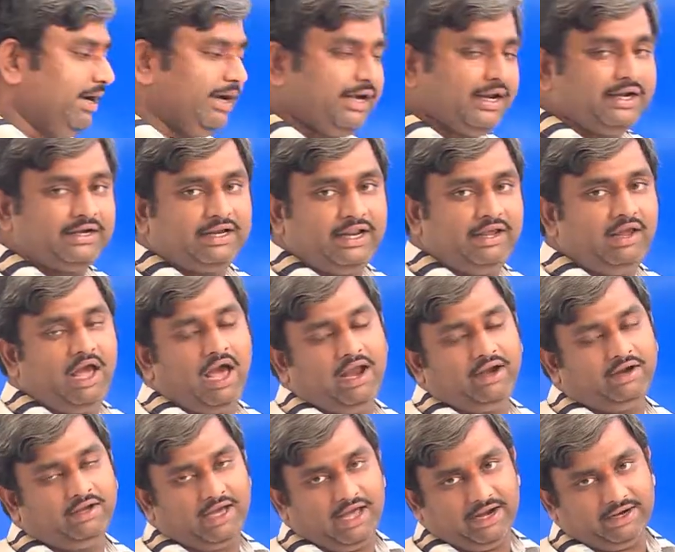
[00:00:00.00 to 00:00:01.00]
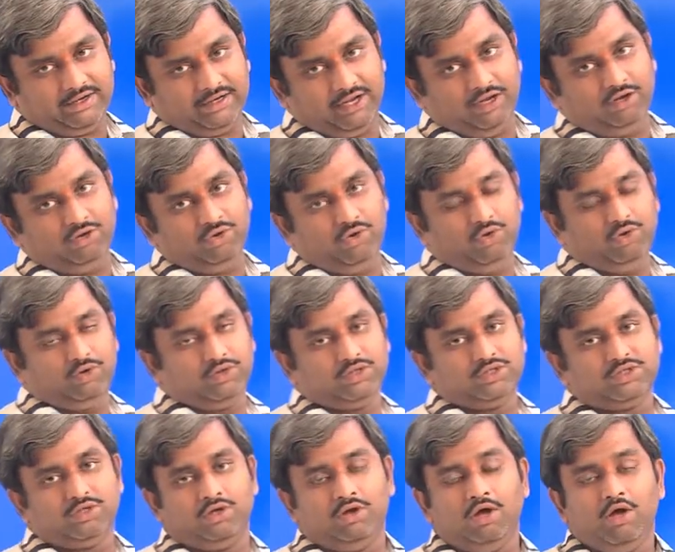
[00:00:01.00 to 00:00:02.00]
detecting and correcting
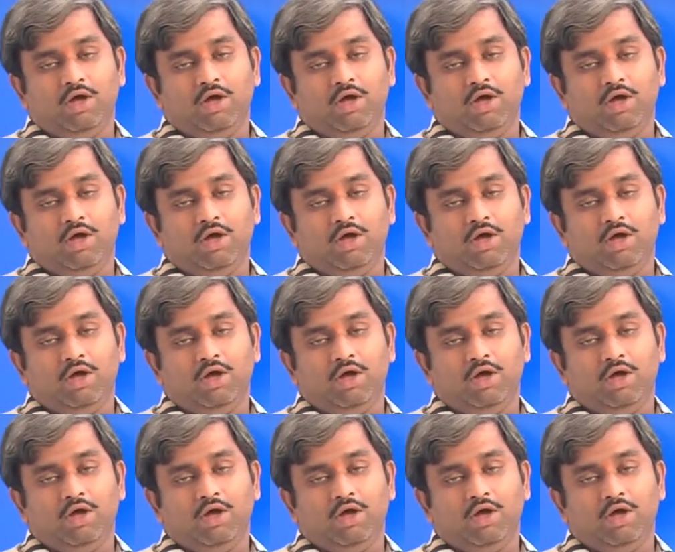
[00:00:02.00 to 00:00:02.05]
codes.